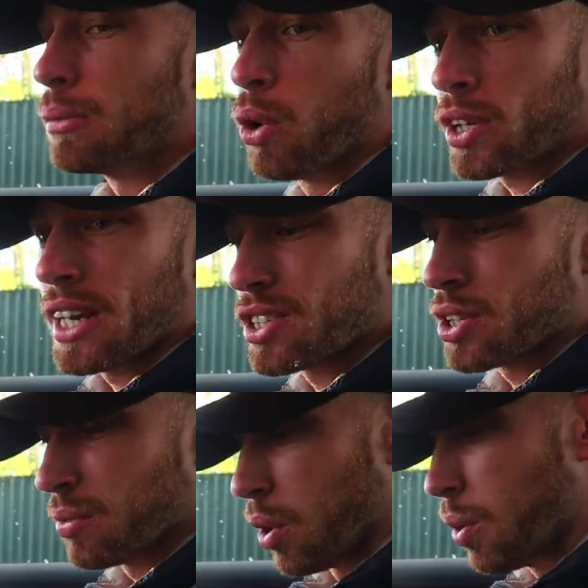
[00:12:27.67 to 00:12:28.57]
more connected
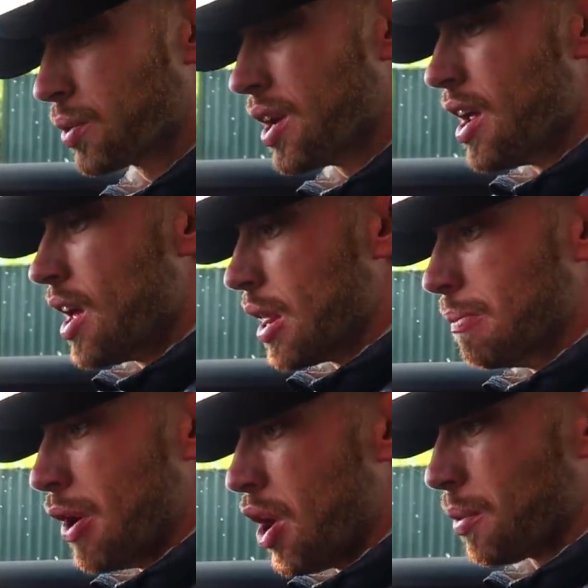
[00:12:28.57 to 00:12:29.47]
to the road. The
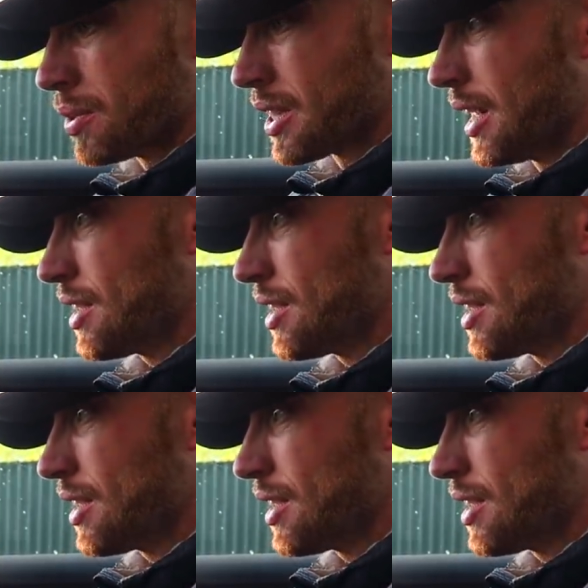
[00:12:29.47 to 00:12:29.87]
Merc was